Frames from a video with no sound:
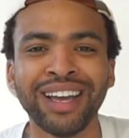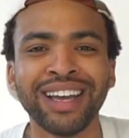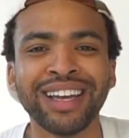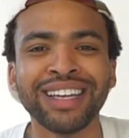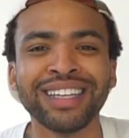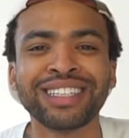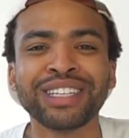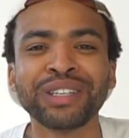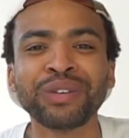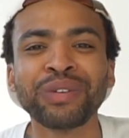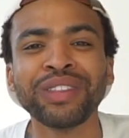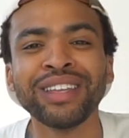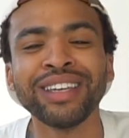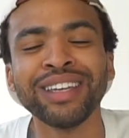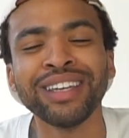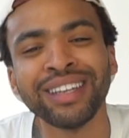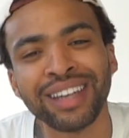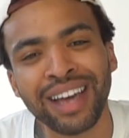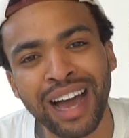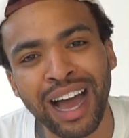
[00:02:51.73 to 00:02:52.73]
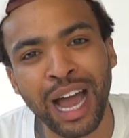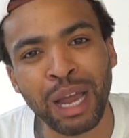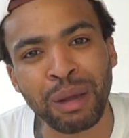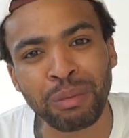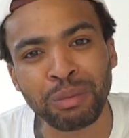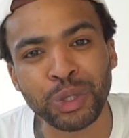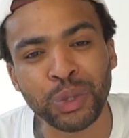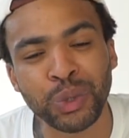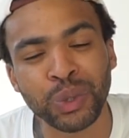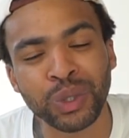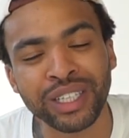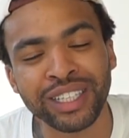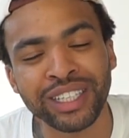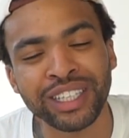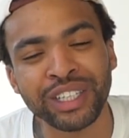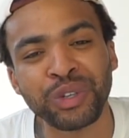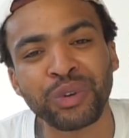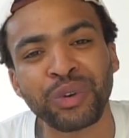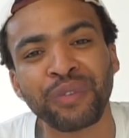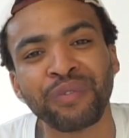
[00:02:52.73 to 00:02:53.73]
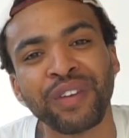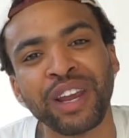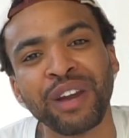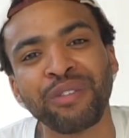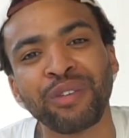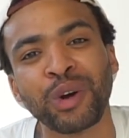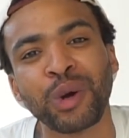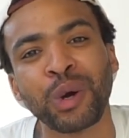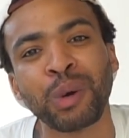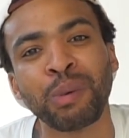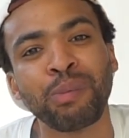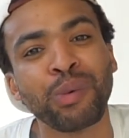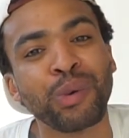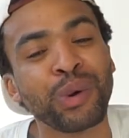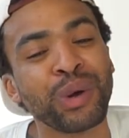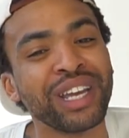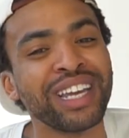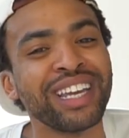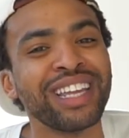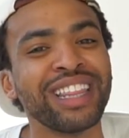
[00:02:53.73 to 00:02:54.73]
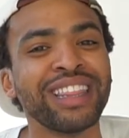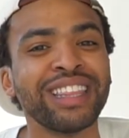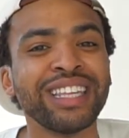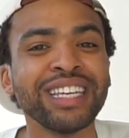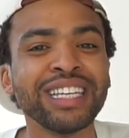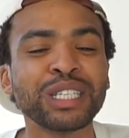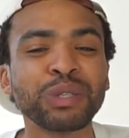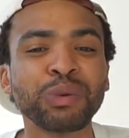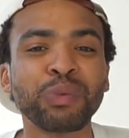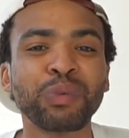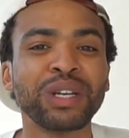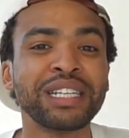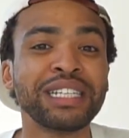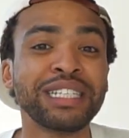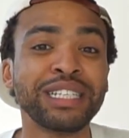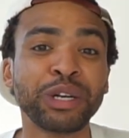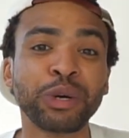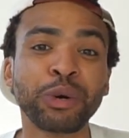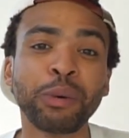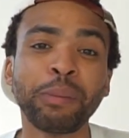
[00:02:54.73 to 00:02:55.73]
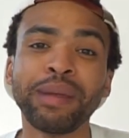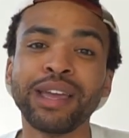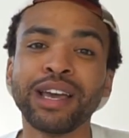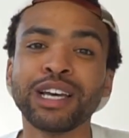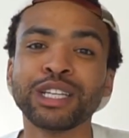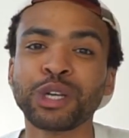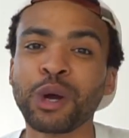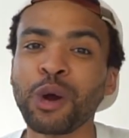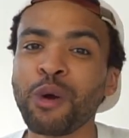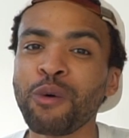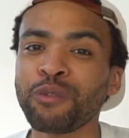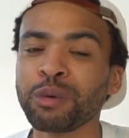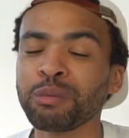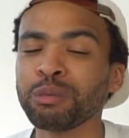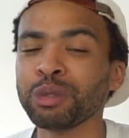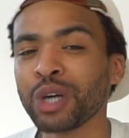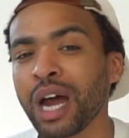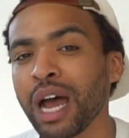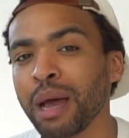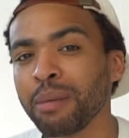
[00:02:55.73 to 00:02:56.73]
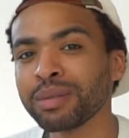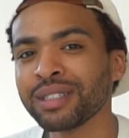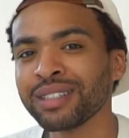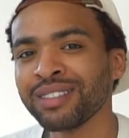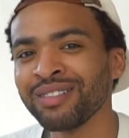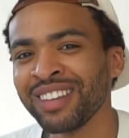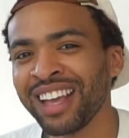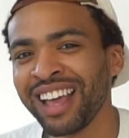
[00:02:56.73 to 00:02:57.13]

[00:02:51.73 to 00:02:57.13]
Until then, I'm Julian, your favorite homeboy, and this was Zero B.S. Home from Drops.